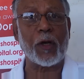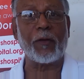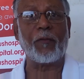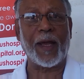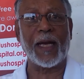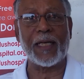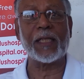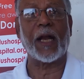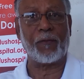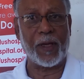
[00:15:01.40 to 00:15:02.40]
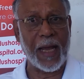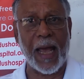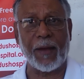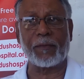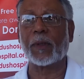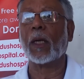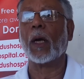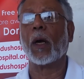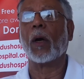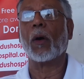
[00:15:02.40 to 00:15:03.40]
of the faculty that we have,
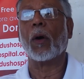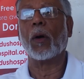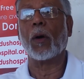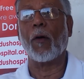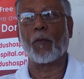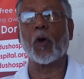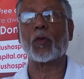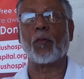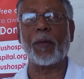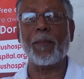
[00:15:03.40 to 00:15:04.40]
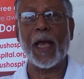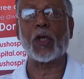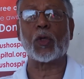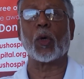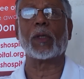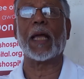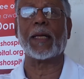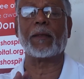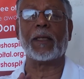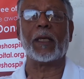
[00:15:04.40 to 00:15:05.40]
of course, we make sure that
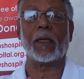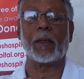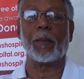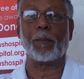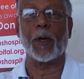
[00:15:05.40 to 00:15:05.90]
the